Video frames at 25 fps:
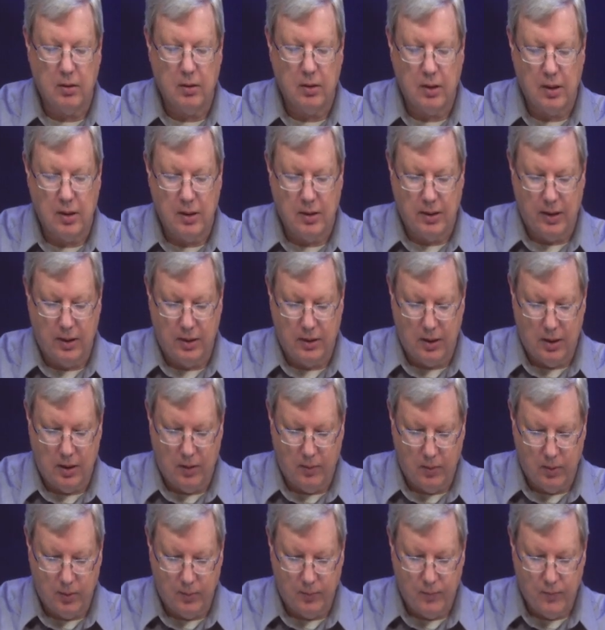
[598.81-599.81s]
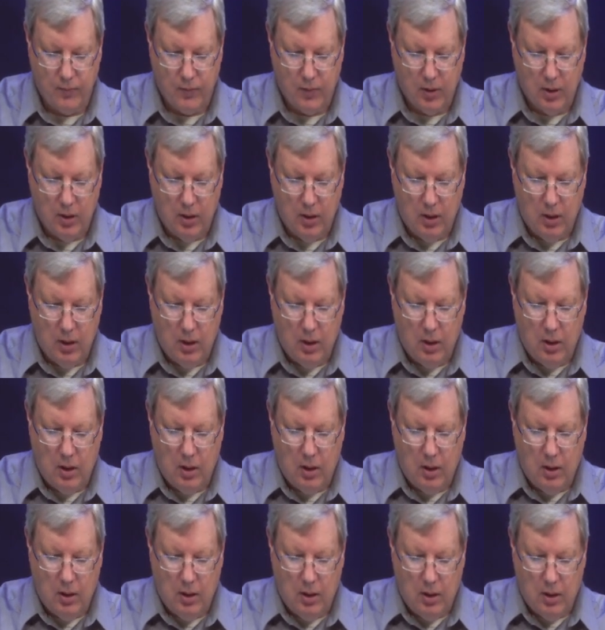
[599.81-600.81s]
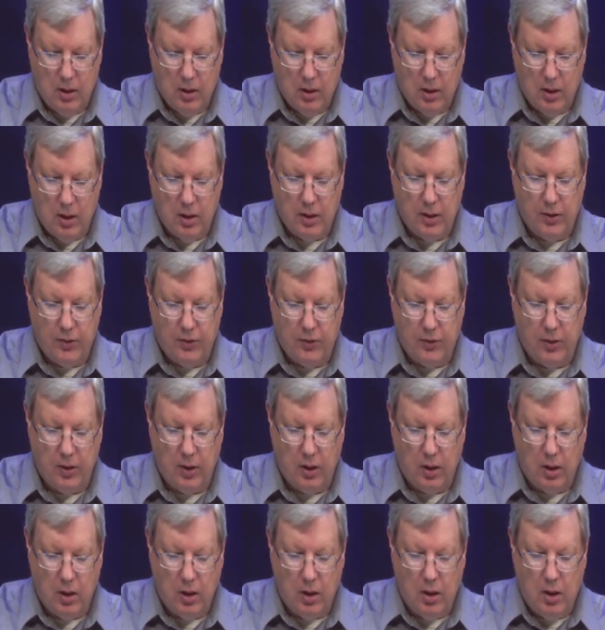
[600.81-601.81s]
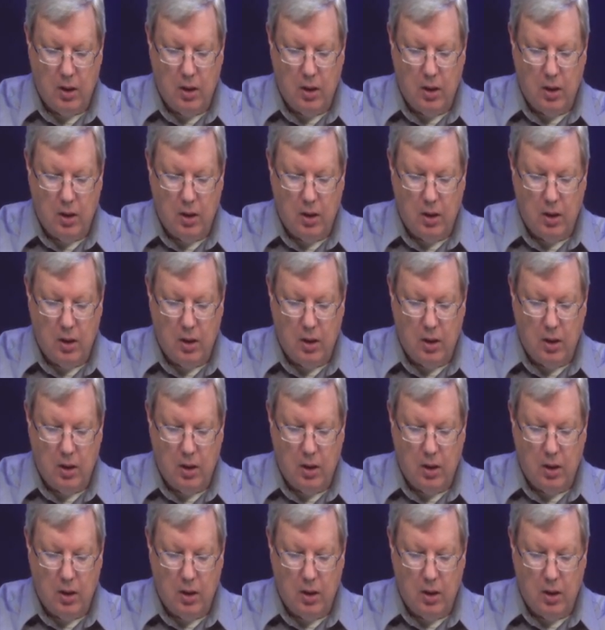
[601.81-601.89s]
I like that one. Let's see.